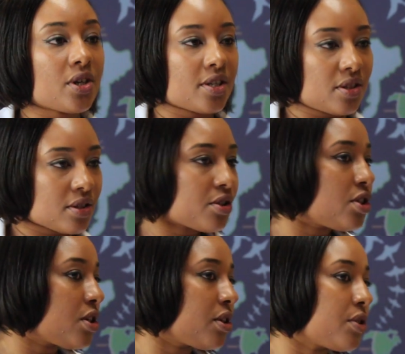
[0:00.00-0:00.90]
can also
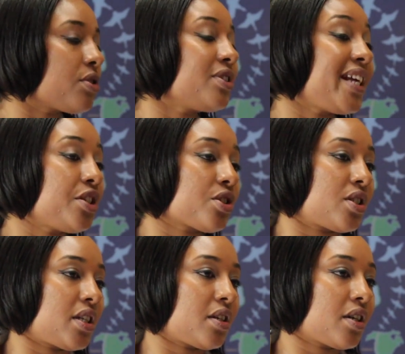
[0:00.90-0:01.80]
go to your local
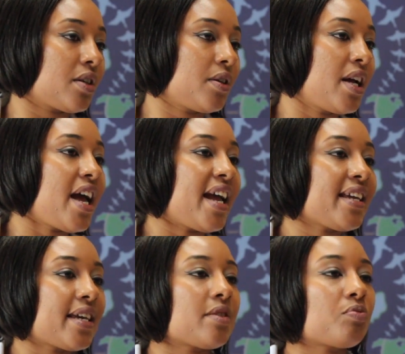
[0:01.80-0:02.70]
nature center
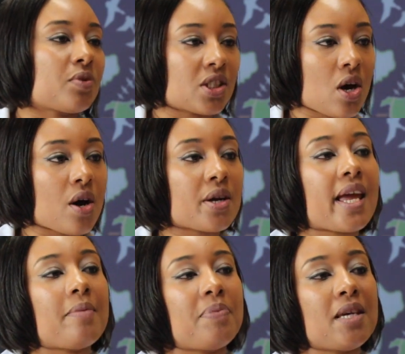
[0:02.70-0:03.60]
and get what's
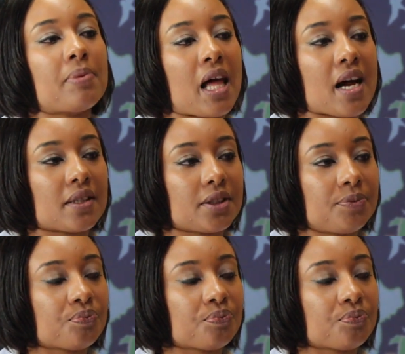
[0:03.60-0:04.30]
called a bee block.